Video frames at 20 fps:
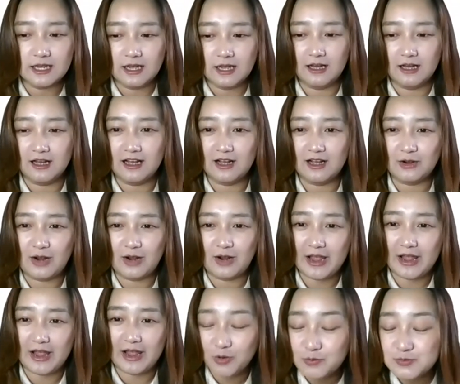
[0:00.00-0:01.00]
I
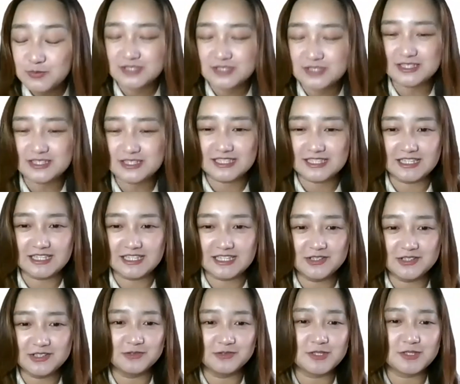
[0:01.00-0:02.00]
hope to see you
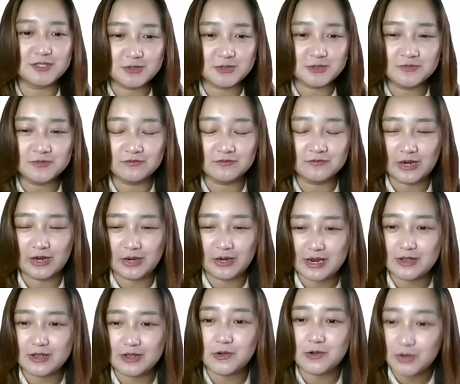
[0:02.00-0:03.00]
soon, very
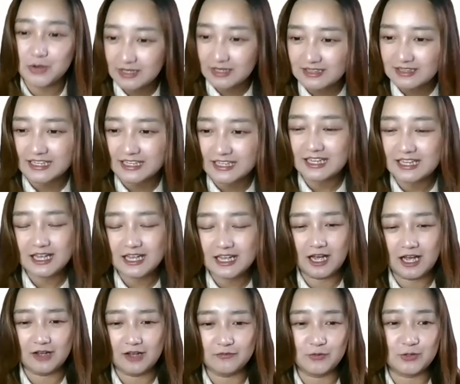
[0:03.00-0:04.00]
quickly
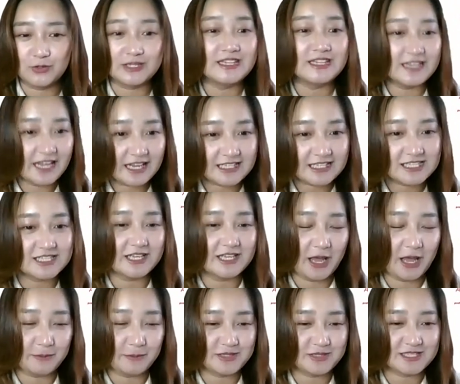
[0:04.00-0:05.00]
for the next
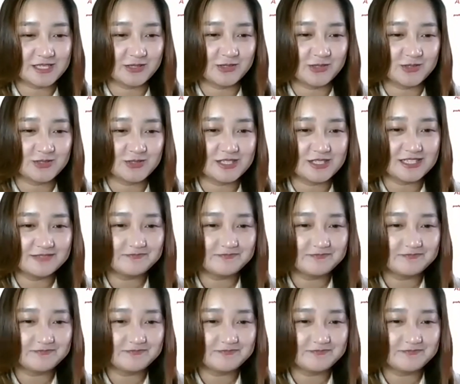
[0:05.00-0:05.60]
episode.